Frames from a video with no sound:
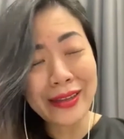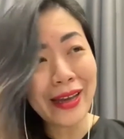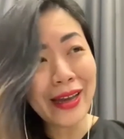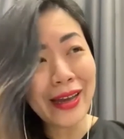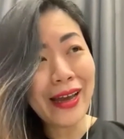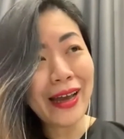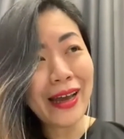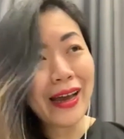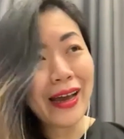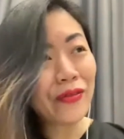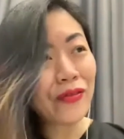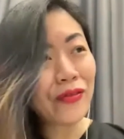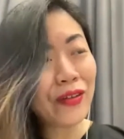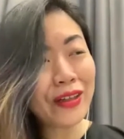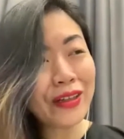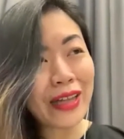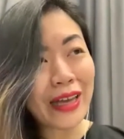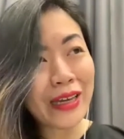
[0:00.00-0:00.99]
I
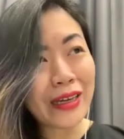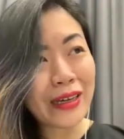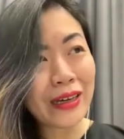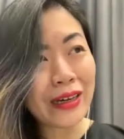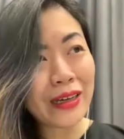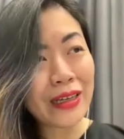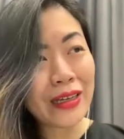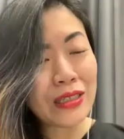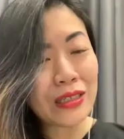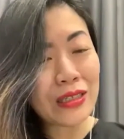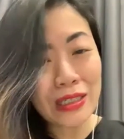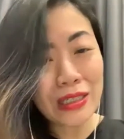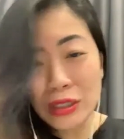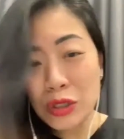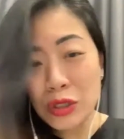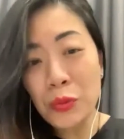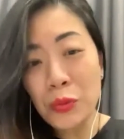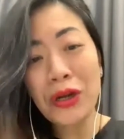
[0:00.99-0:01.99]
feel like
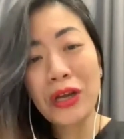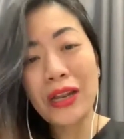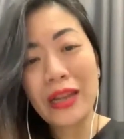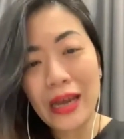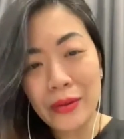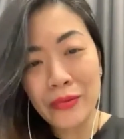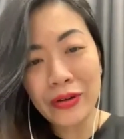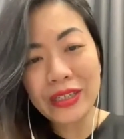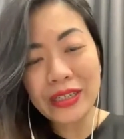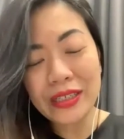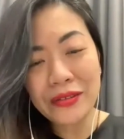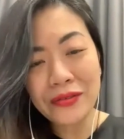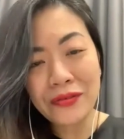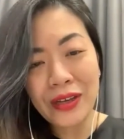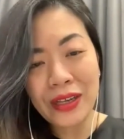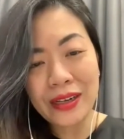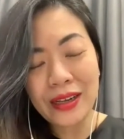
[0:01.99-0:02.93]
it's super collaborative.